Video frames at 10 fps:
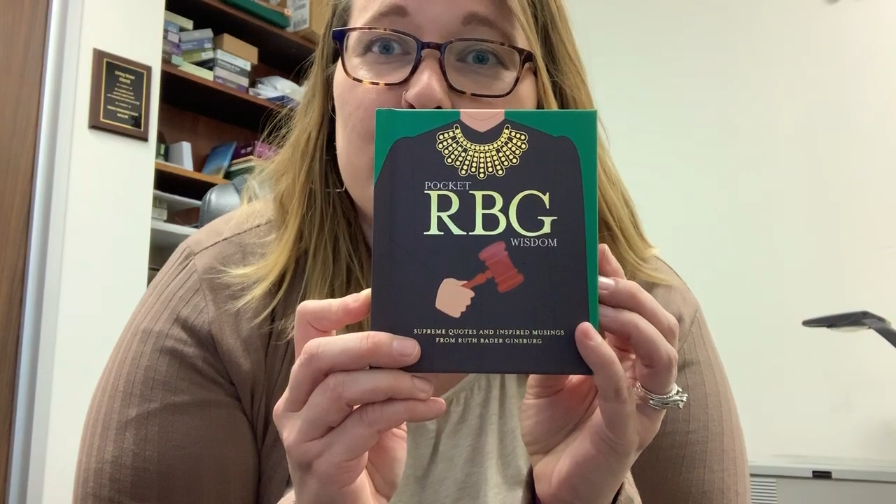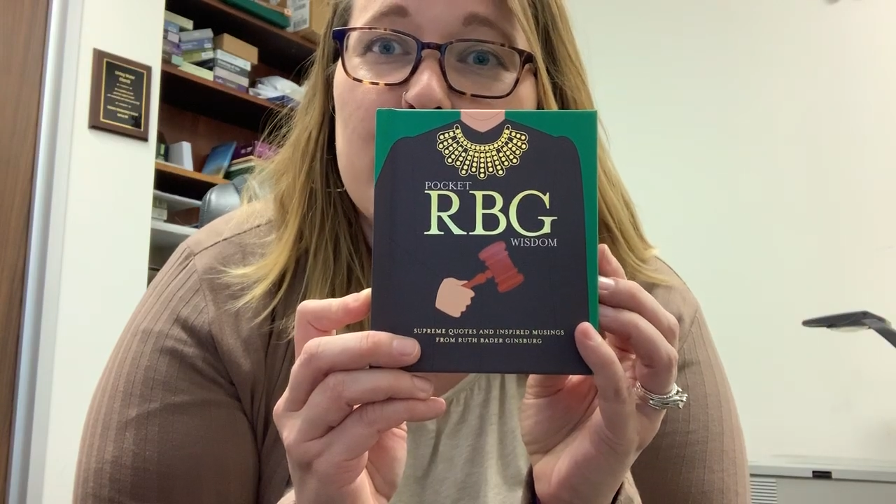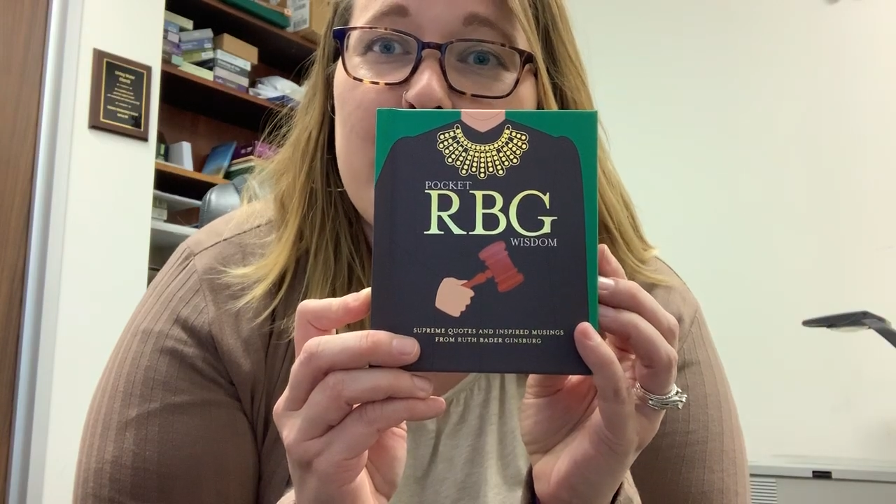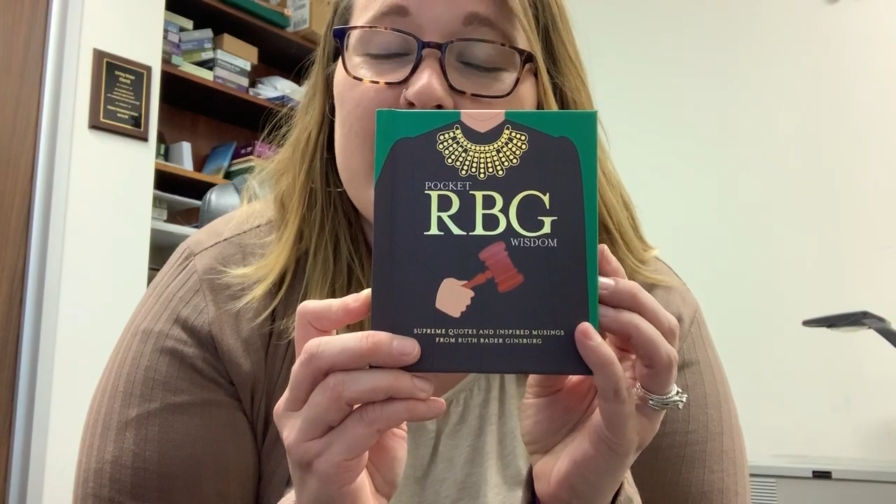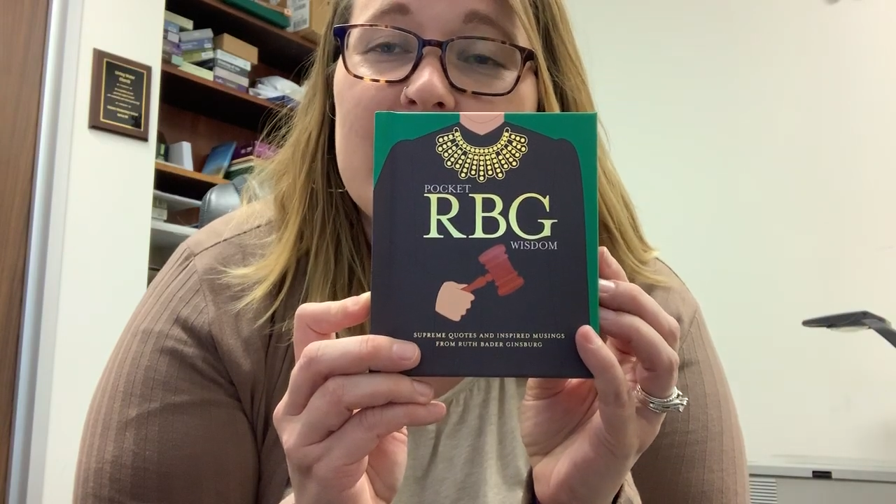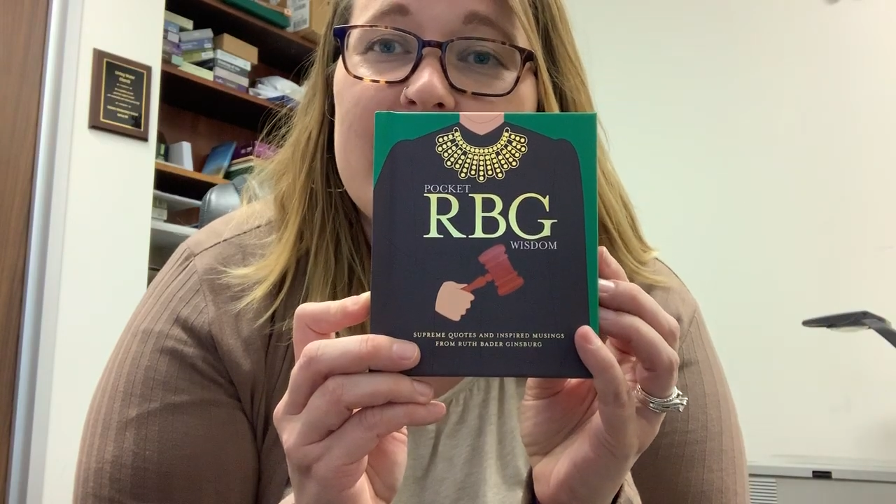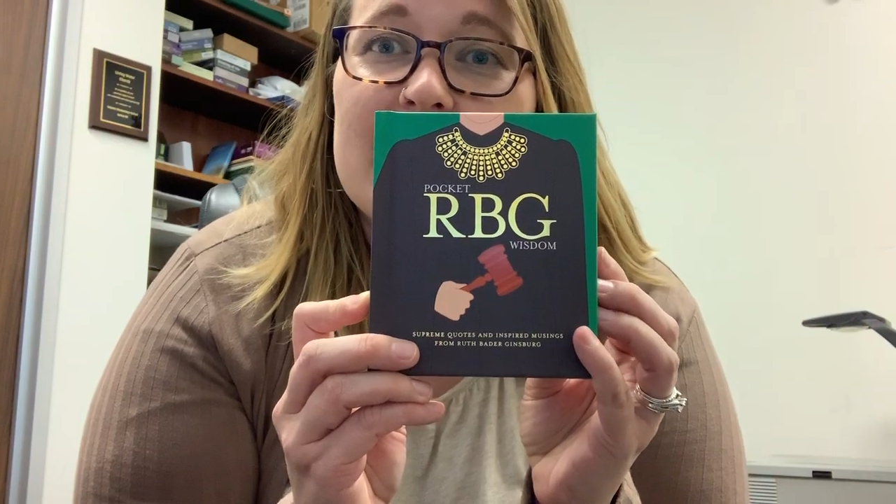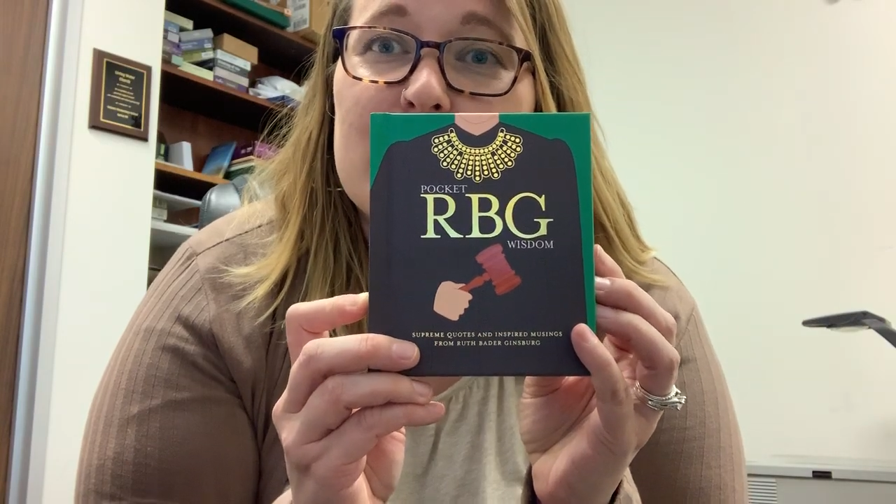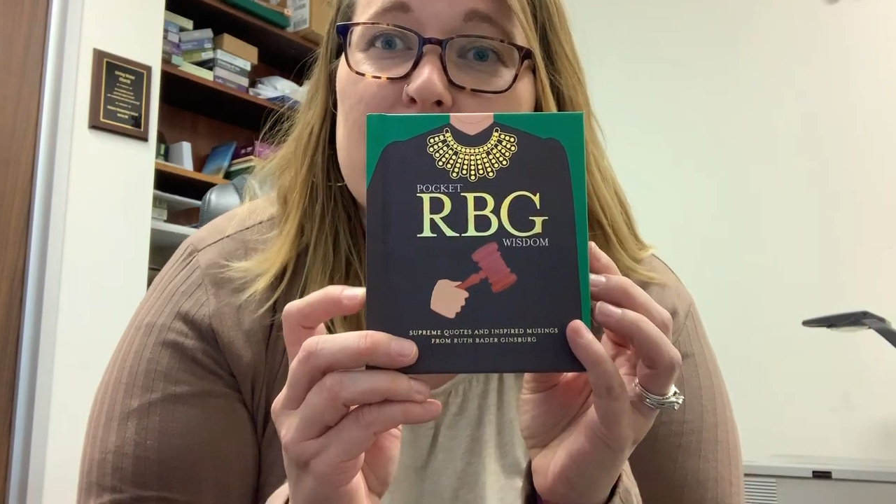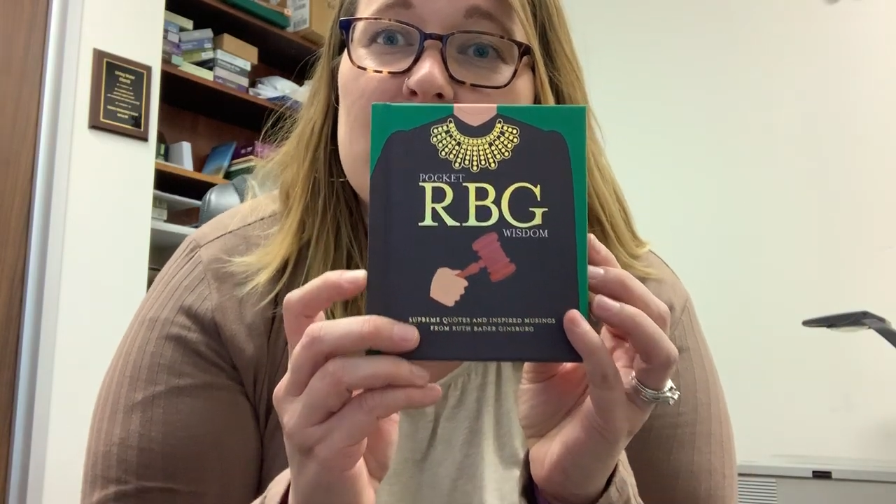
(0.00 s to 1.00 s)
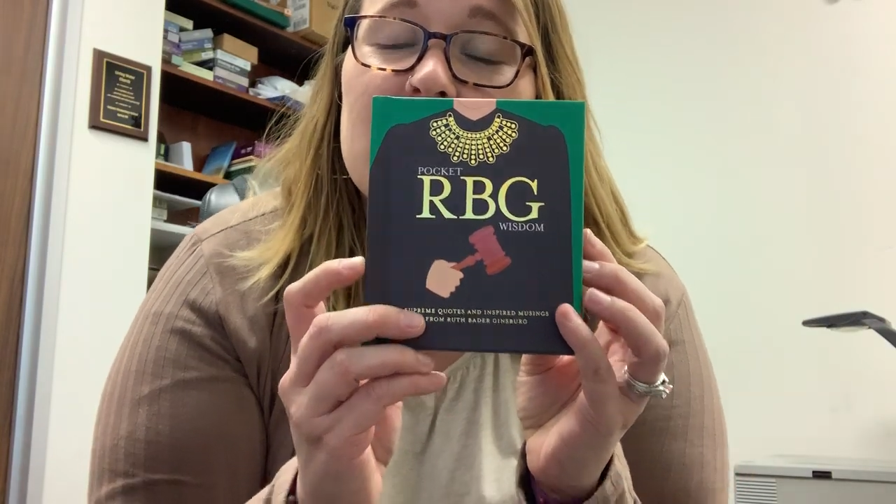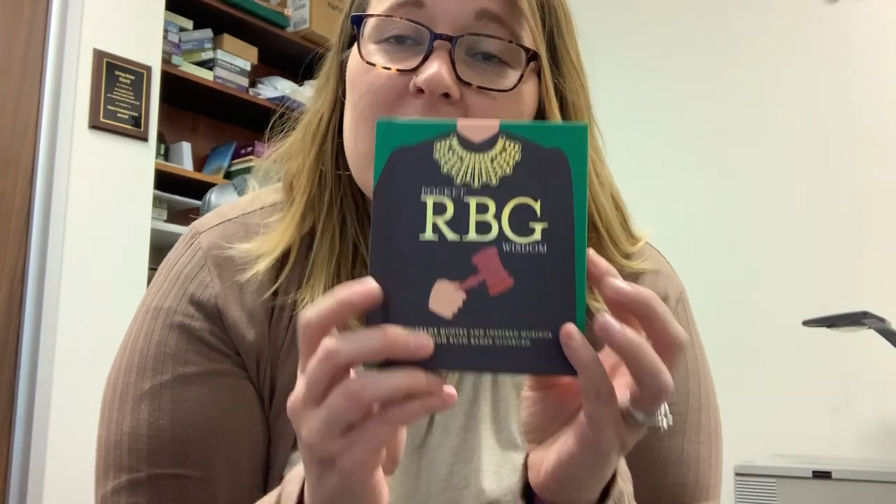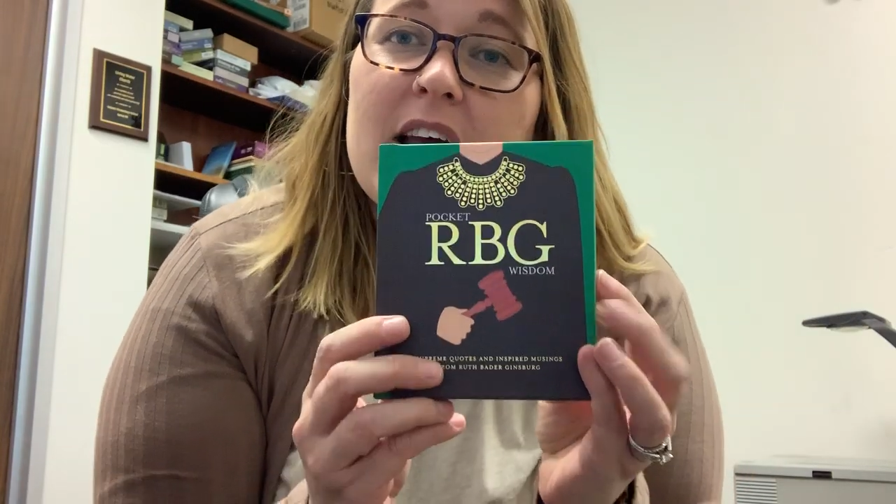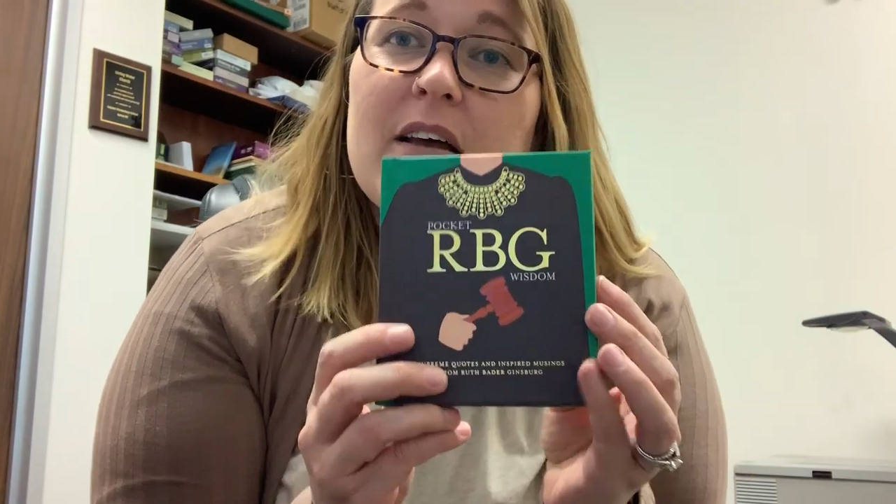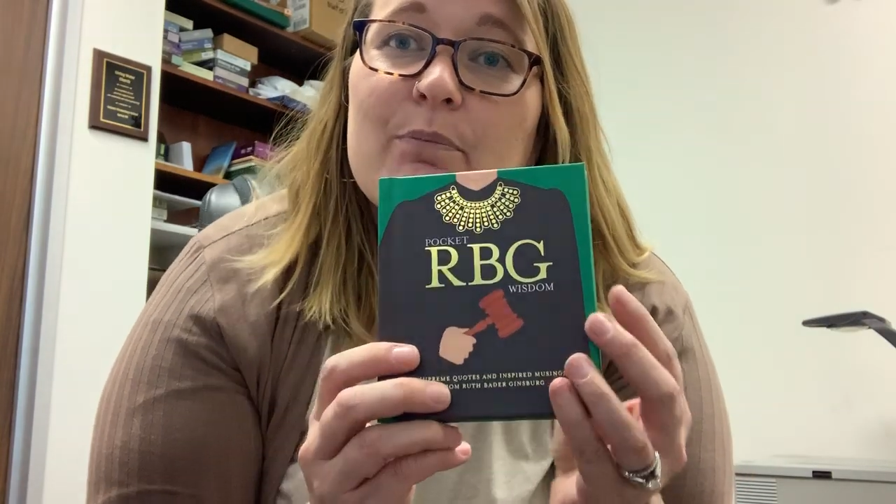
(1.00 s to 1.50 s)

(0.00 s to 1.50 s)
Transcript: Ruth Bader Ginsburg,